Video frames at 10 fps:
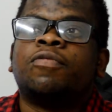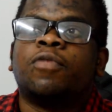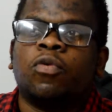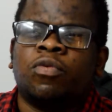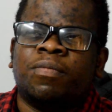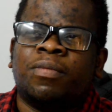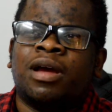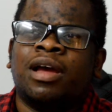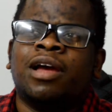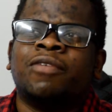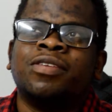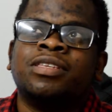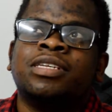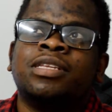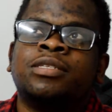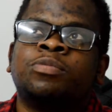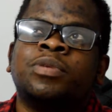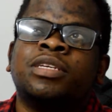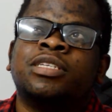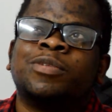phone. I haven't seen its
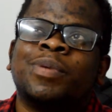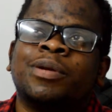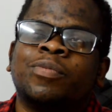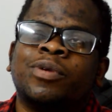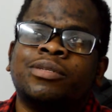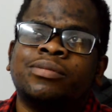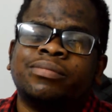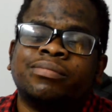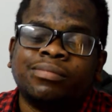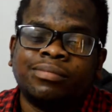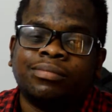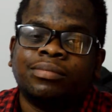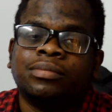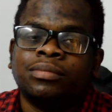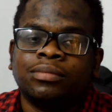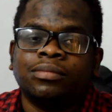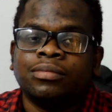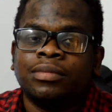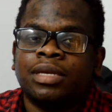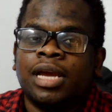pictures, but well,
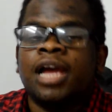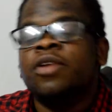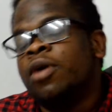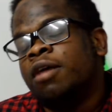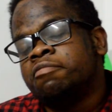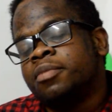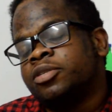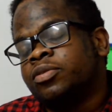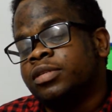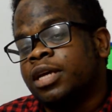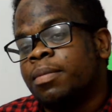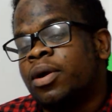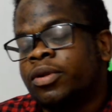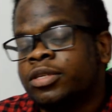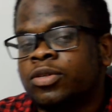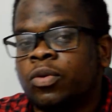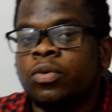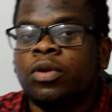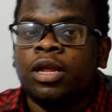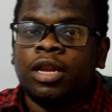I don't have much to say about it. So
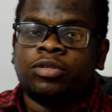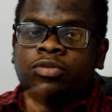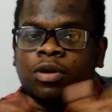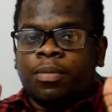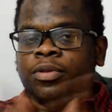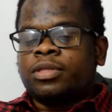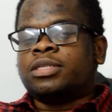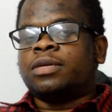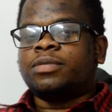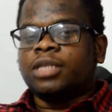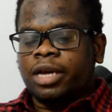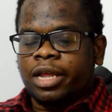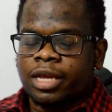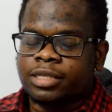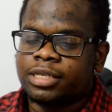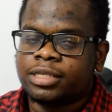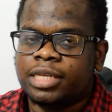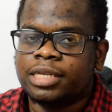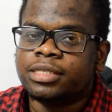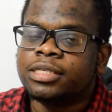let's talk about the Samsung Galaxy
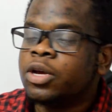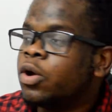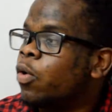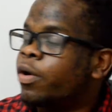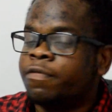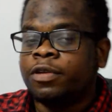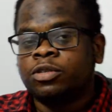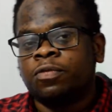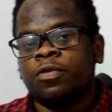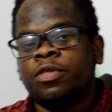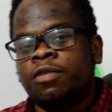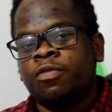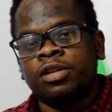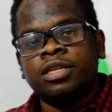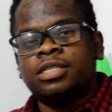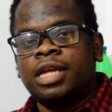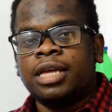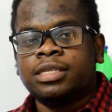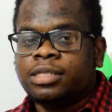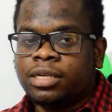S10s. Okay, first of all, they have released the
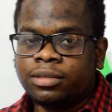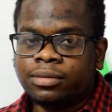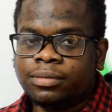S10e.